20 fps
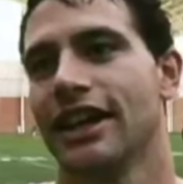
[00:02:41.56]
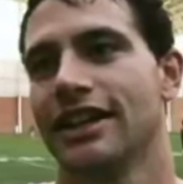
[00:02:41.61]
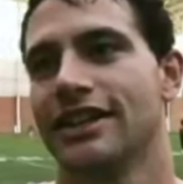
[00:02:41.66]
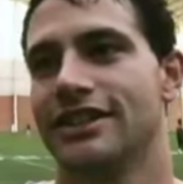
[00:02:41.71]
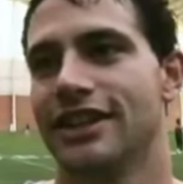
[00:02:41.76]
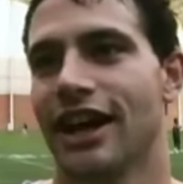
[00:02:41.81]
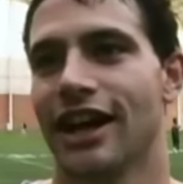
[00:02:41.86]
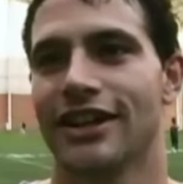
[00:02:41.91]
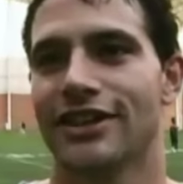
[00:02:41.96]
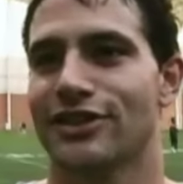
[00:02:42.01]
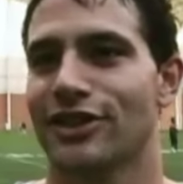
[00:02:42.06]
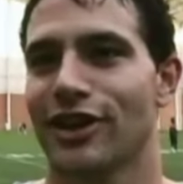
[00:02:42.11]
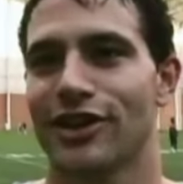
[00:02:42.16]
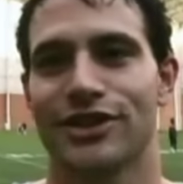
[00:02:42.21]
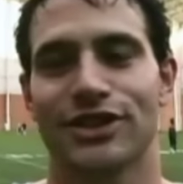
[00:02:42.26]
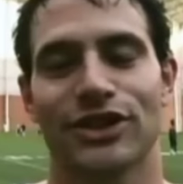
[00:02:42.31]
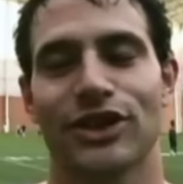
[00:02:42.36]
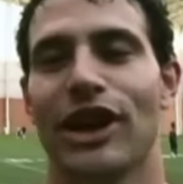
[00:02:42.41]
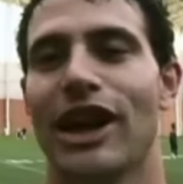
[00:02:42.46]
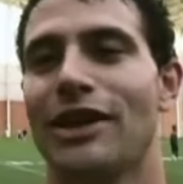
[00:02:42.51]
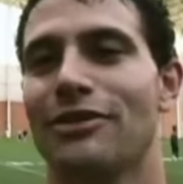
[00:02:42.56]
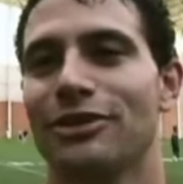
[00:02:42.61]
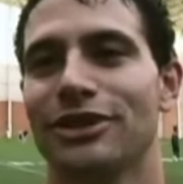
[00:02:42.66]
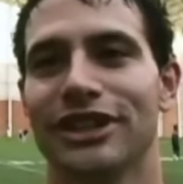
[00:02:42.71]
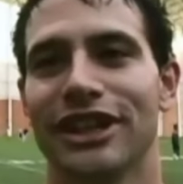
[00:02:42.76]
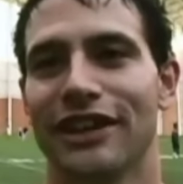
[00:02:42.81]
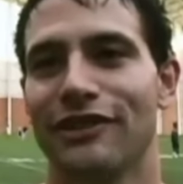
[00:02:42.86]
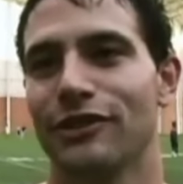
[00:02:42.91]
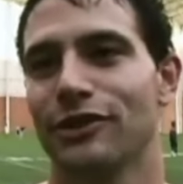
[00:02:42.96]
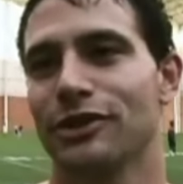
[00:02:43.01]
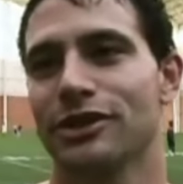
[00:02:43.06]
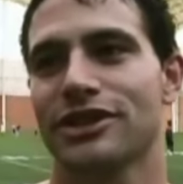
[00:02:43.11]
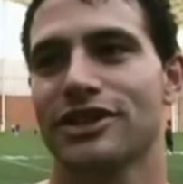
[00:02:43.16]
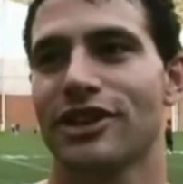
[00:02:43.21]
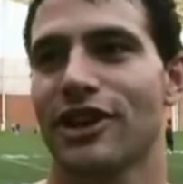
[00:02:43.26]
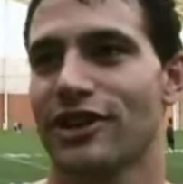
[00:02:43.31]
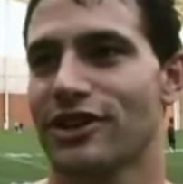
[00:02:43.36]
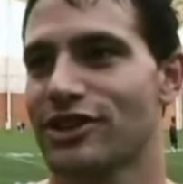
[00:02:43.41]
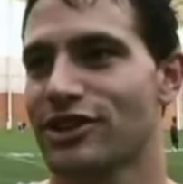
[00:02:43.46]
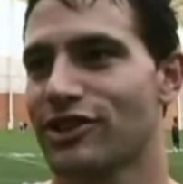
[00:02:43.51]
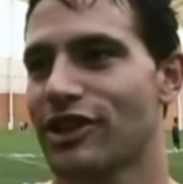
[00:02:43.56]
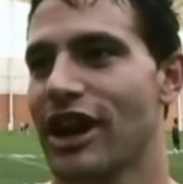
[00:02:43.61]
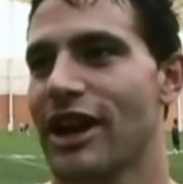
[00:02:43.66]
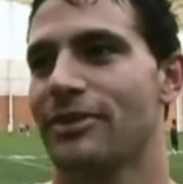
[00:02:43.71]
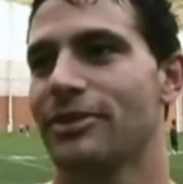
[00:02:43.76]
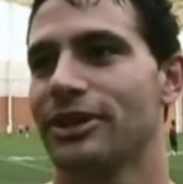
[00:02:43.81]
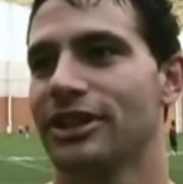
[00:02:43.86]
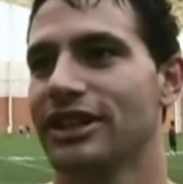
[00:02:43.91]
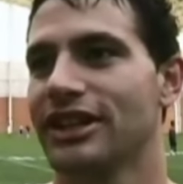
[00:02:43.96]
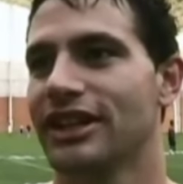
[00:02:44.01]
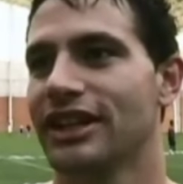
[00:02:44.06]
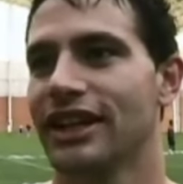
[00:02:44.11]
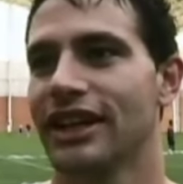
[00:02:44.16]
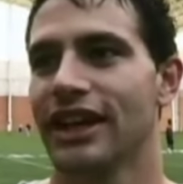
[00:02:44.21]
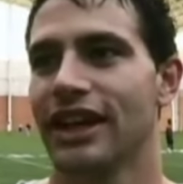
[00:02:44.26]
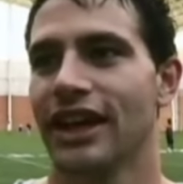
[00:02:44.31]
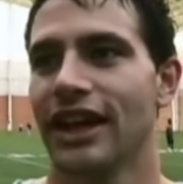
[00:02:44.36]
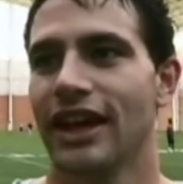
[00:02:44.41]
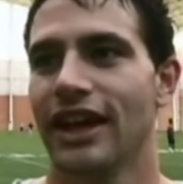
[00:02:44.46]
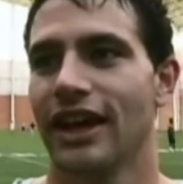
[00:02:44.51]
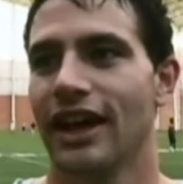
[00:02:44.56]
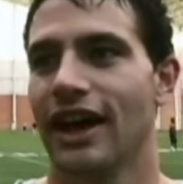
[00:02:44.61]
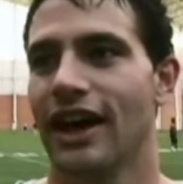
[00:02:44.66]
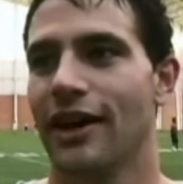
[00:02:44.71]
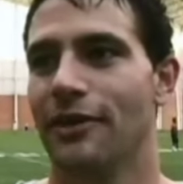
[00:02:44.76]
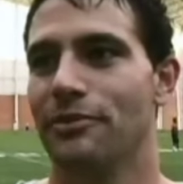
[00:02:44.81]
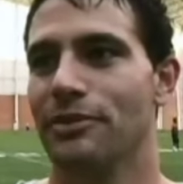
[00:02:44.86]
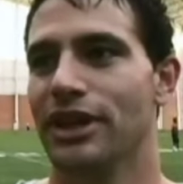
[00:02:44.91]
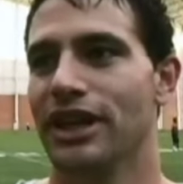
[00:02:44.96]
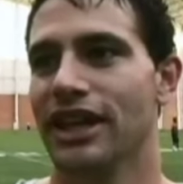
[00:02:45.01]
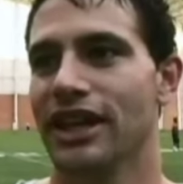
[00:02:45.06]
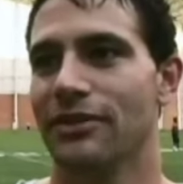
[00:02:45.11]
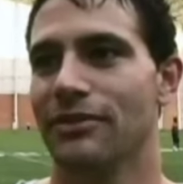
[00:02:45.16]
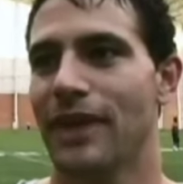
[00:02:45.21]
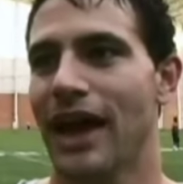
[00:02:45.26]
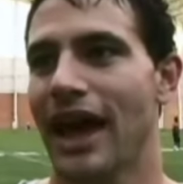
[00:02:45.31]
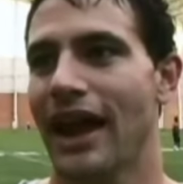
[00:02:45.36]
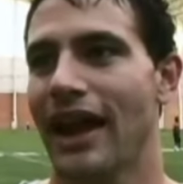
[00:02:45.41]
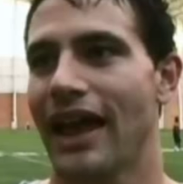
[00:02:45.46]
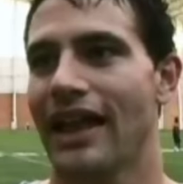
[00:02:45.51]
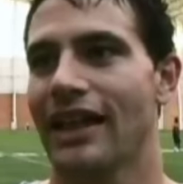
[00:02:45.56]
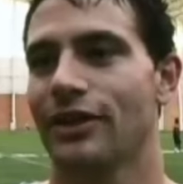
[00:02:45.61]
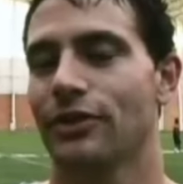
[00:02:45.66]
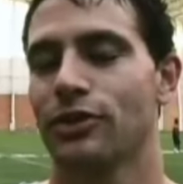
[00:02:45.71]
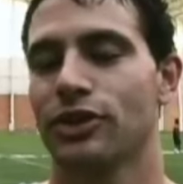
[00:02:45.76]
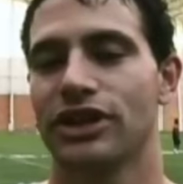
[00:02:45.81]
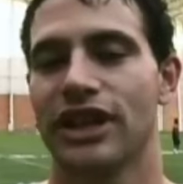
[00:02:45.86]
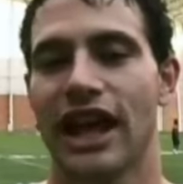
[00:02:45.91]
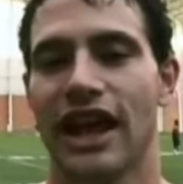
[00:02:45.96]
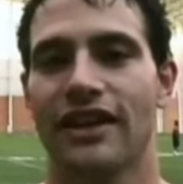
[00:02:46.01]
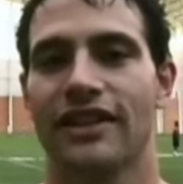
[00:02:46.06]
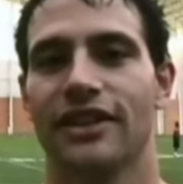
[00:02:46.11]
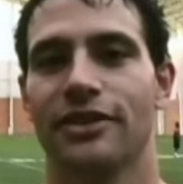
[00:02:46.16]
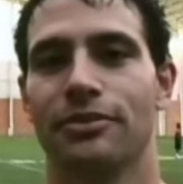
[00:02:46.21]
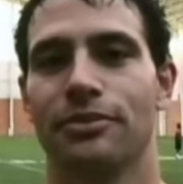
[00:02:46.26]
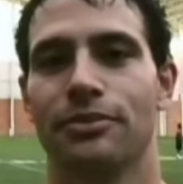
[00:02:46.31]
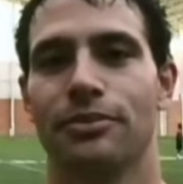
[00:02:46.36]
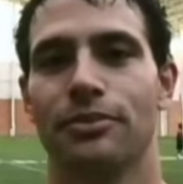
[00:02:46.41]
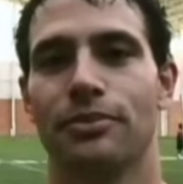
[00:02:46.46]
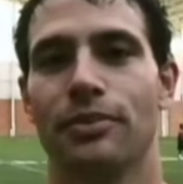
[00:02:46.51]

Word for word: John started scrambling, everyone started scrambling uh, me and Matt Allen were down in the